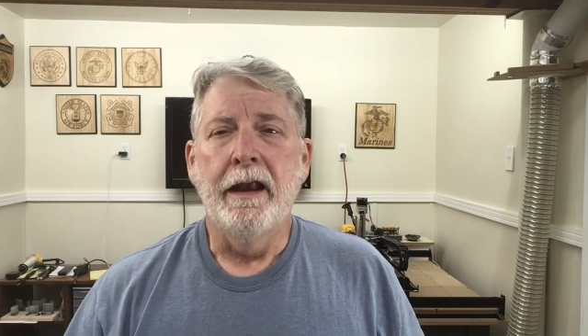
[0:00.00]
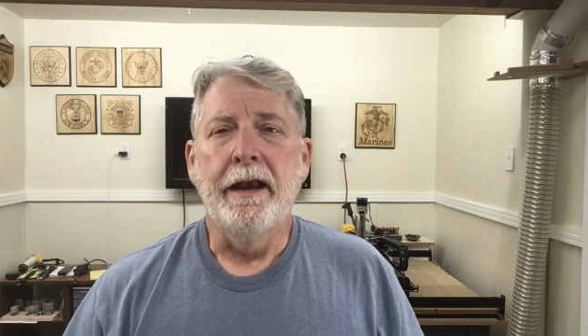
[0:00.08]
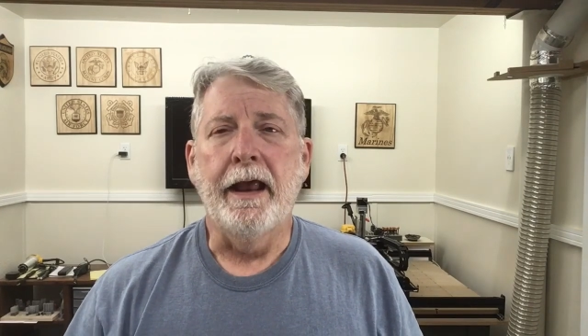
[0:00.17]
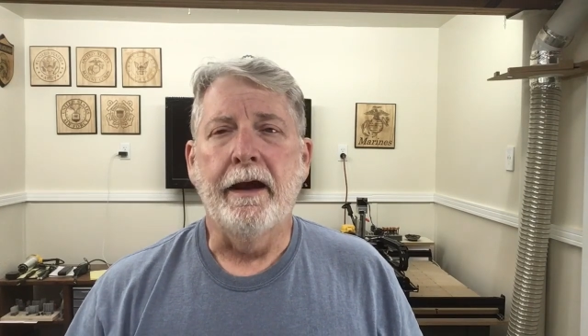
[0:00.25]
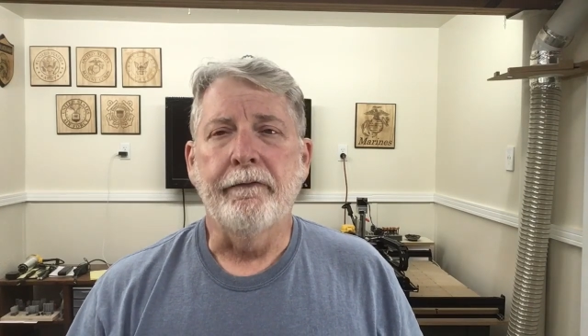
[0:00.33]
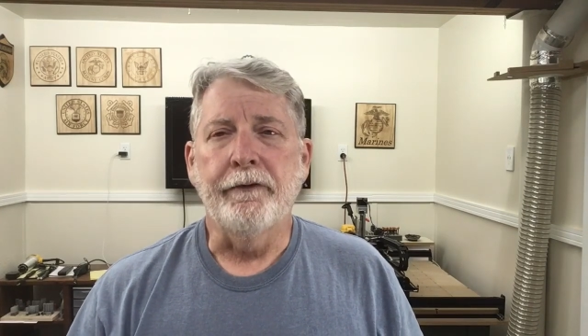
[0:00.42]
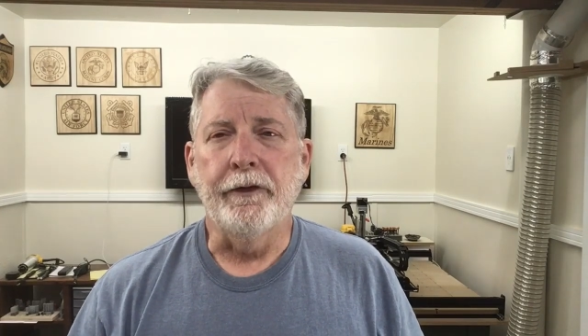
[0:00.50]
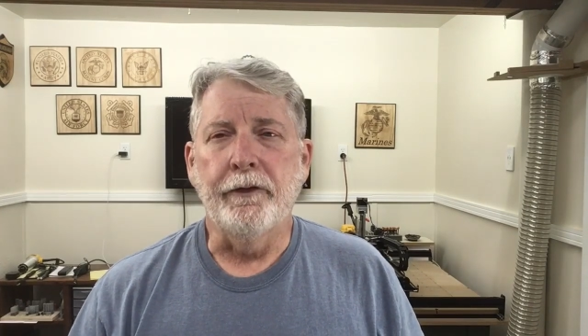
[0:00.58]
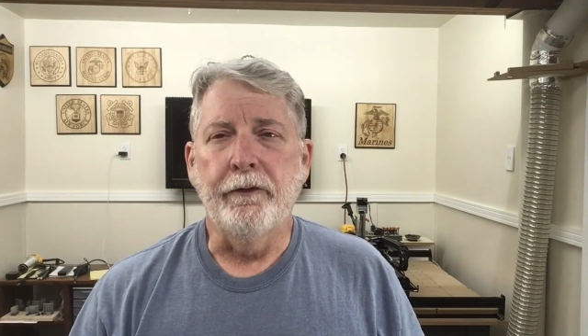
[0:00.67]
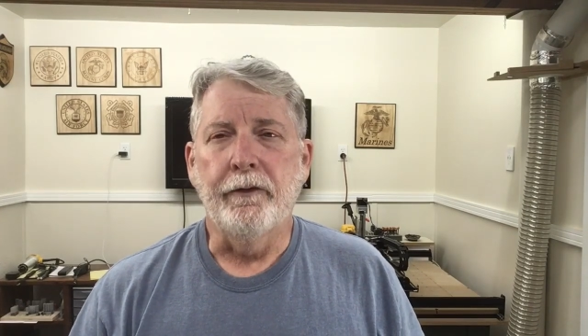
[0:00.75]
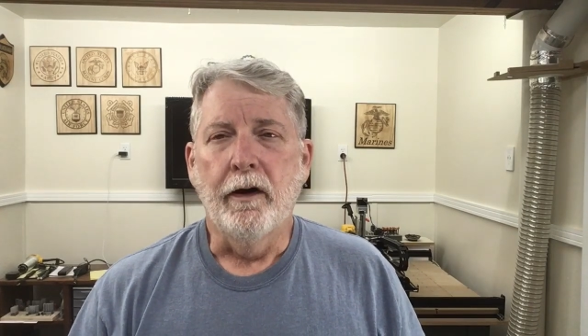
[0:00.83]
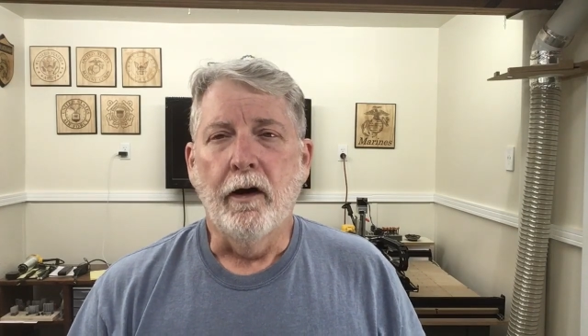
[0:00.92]
Now, if
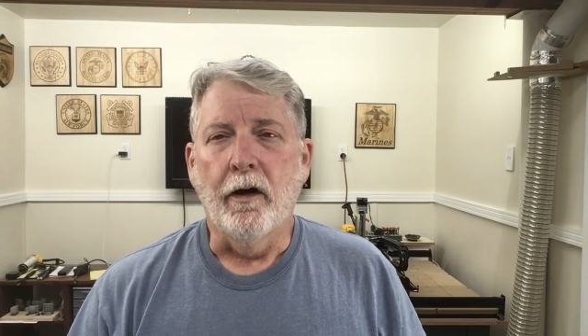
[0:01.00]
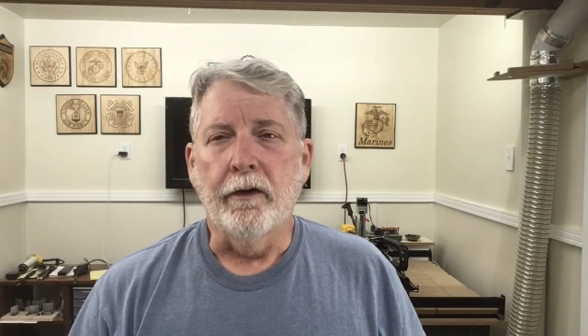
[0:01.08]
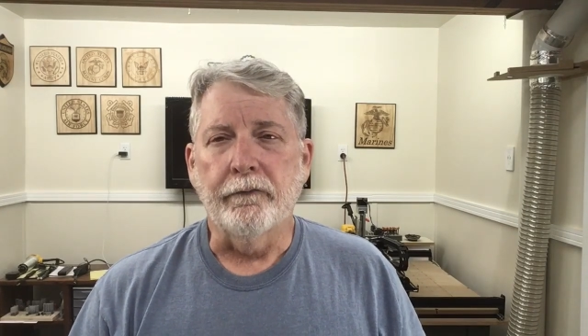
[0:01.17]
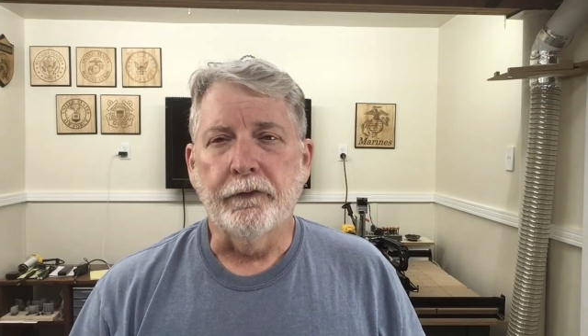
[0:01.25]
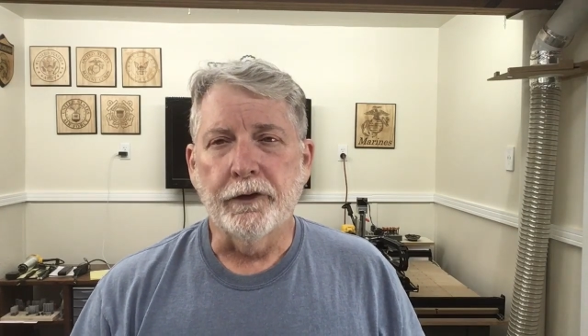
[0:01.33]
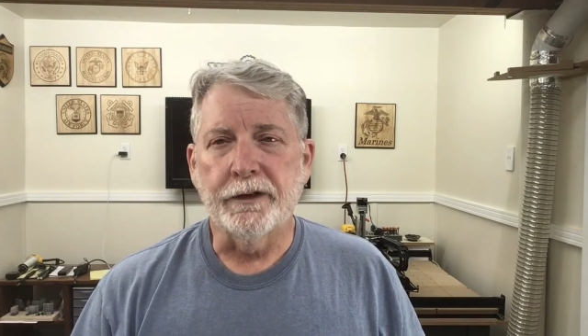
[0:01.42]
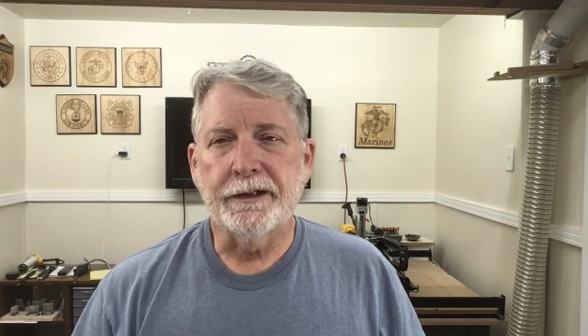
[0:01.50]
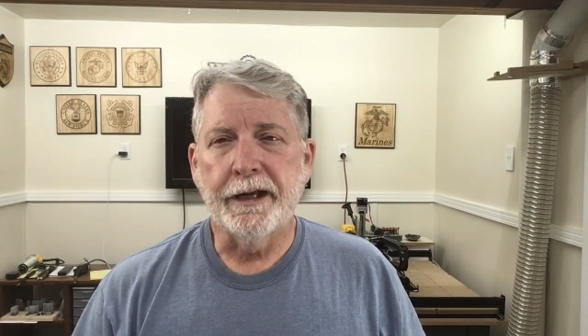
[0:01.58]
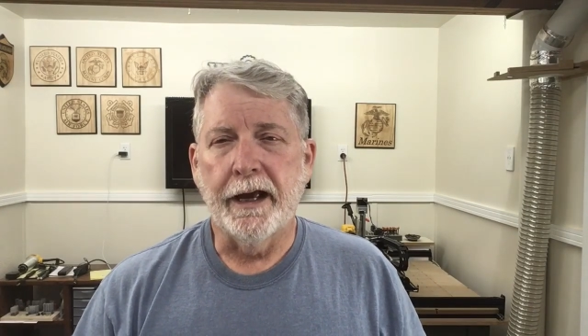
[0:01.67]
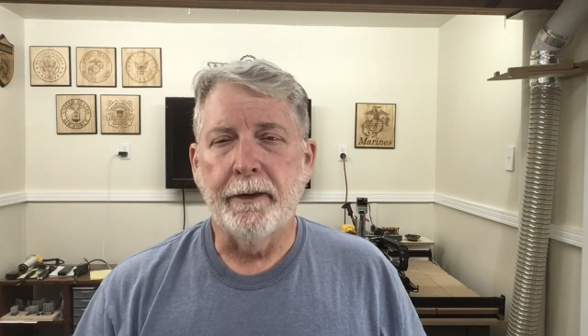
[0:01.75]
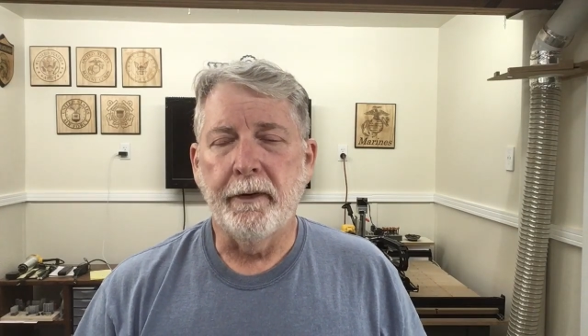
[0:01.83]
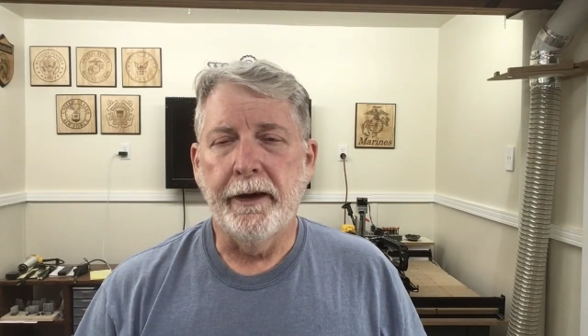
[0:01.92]
you are first
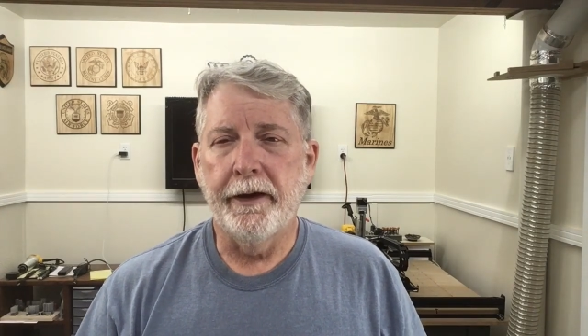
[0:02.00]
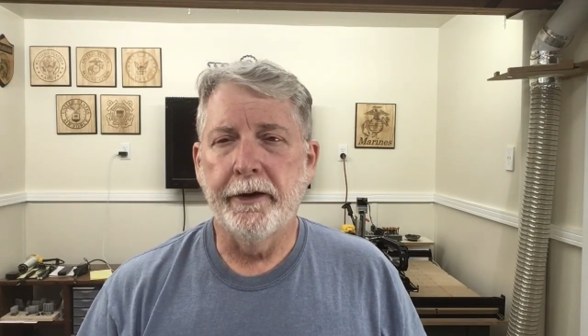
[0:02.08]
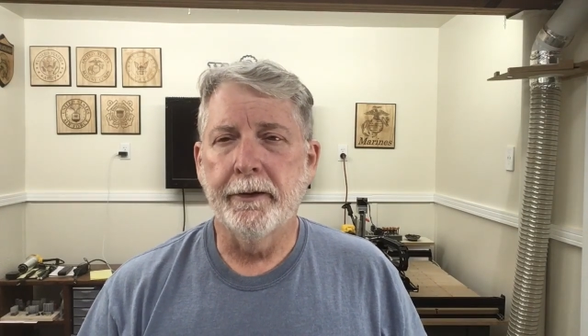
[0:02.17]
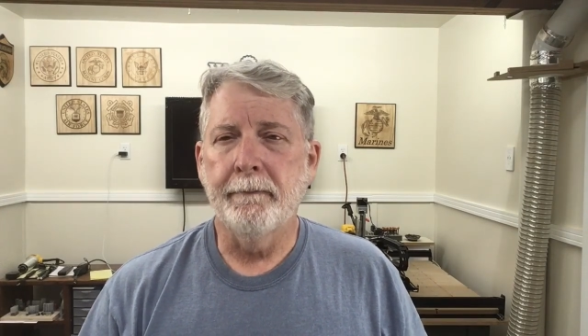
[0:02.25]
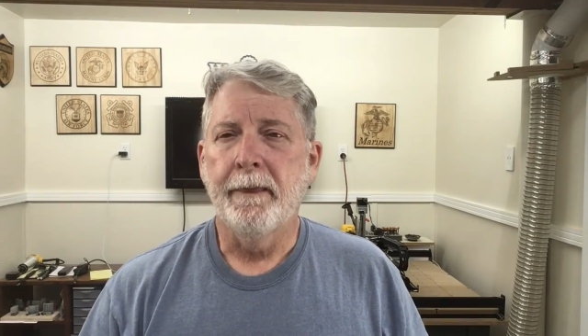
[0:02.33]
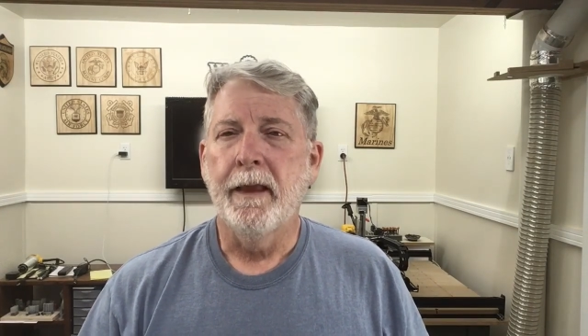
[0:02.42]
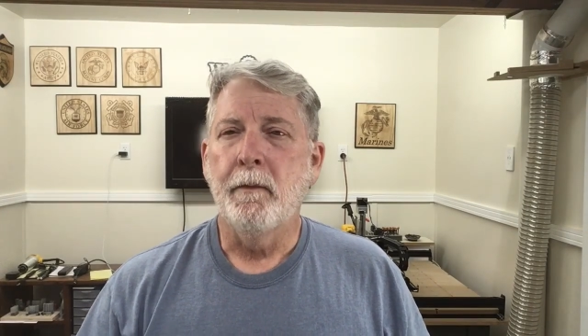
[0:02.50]
time here,